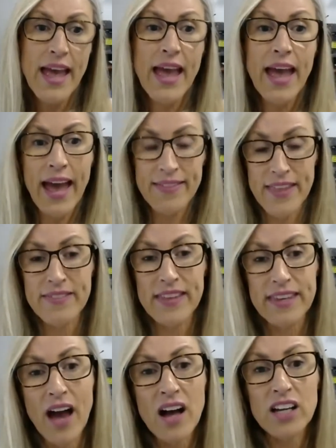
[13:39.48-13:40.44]
And then the
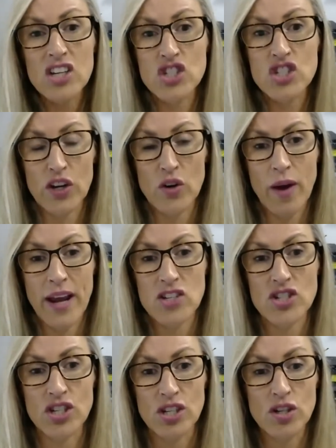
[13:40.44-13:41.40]
younger
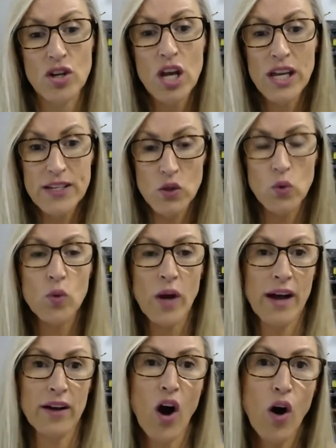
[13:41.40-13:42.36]
generation is all
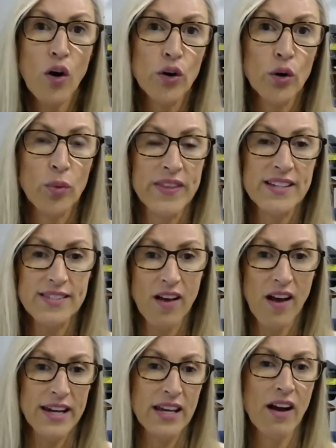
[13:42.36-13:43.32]
gung-ho with
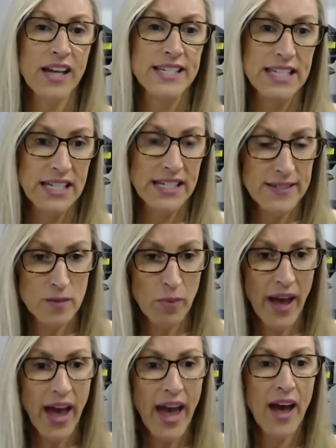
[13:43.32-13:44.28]
exciting ideas
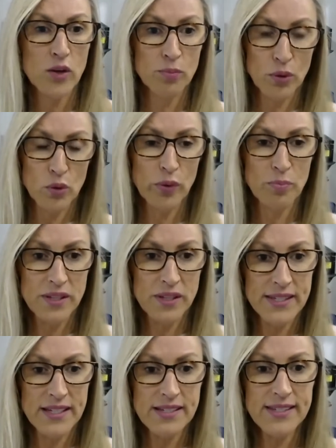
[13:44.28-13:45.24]
about how to build the
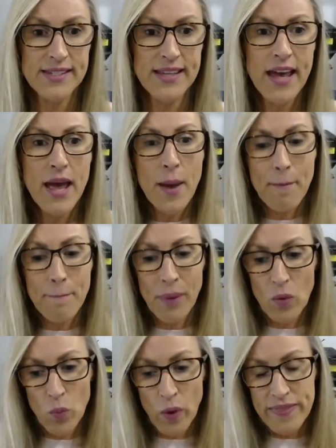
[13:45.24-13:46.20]
business.
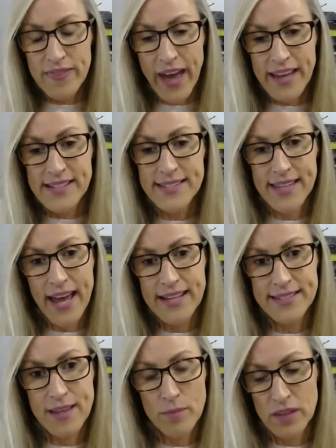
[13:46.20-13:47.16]
But when they say
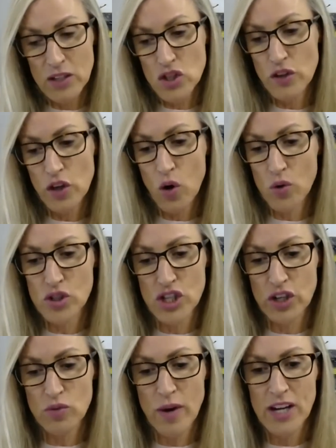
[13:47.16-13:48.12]
something to the older
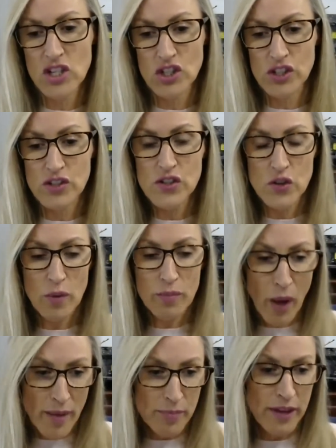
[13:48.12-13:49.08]
generation, so it
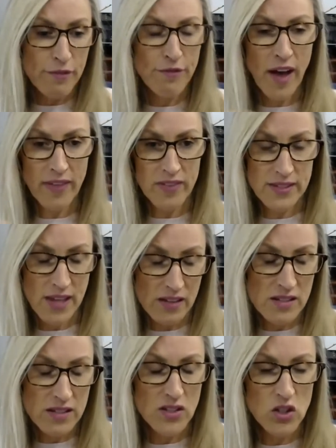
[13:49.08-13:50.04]
might be a
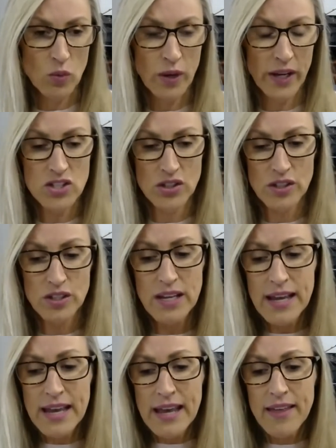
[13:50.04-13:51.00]
father-son situation,
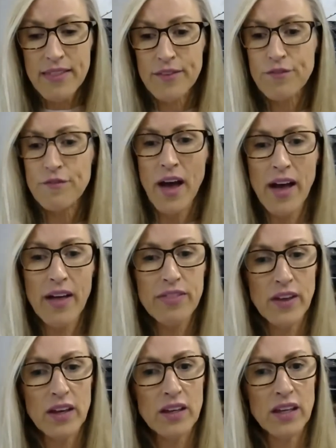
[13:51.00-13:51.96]
the
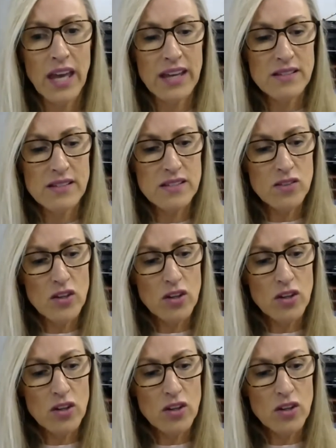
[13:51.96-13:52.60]
father gets